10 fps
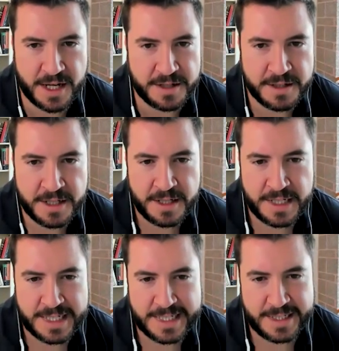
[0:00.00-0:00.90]
side,
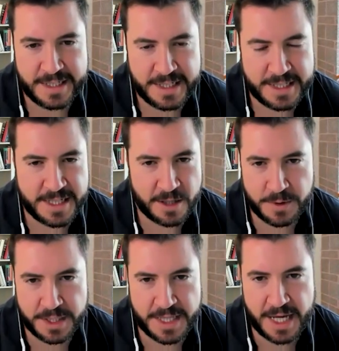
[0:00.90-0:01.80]
is
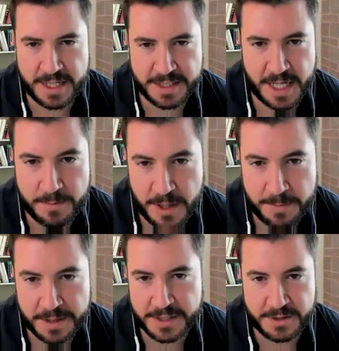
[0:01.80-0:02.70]
not really that in depth.
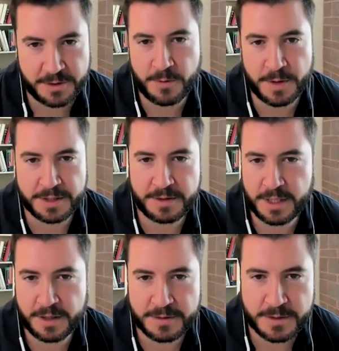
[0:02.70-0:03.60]
I mean, unless you go on a
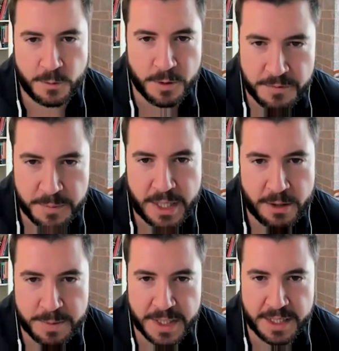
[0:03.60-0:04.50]
you know, tour of a
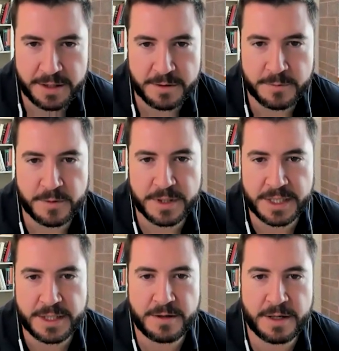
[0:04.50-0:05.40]
power plant, you don't
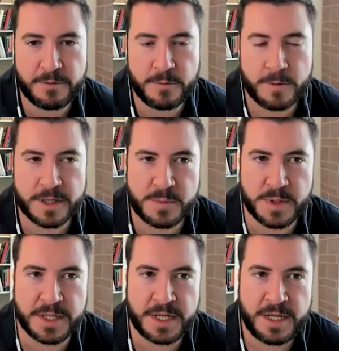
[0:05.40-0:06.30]
really know how it works.
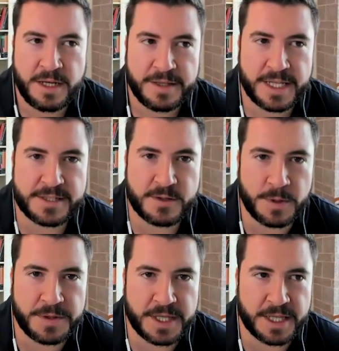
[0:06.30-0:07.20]
But that's
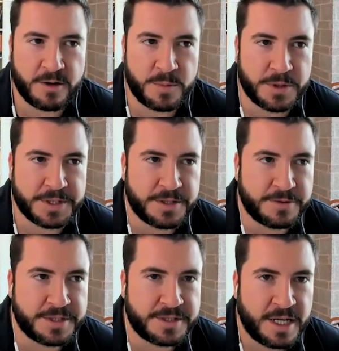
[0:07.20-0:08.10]
the one thing that I would point
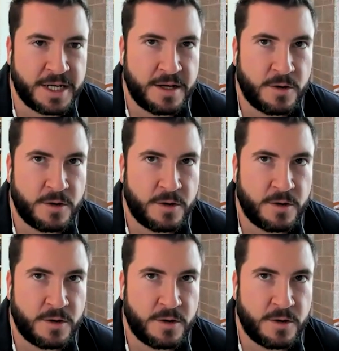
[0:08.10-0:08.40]
to is